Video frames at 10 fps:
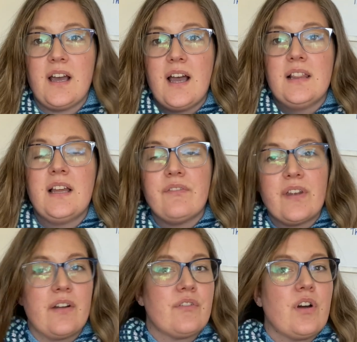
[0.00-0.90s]
I love that
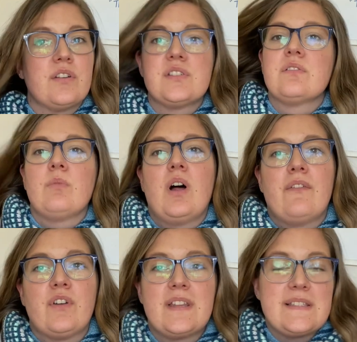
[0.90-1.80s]
I've got
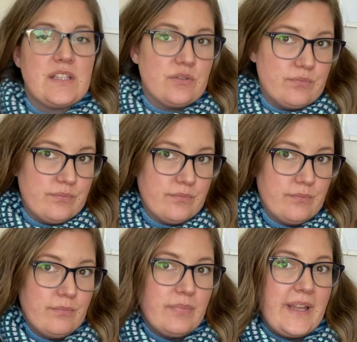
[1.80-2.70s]
this little
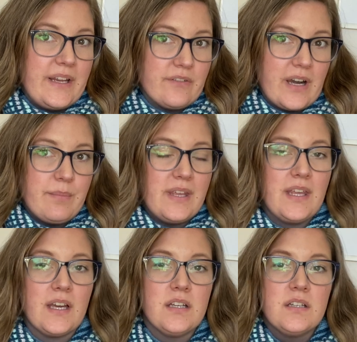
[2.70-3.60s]
plain grey bit here.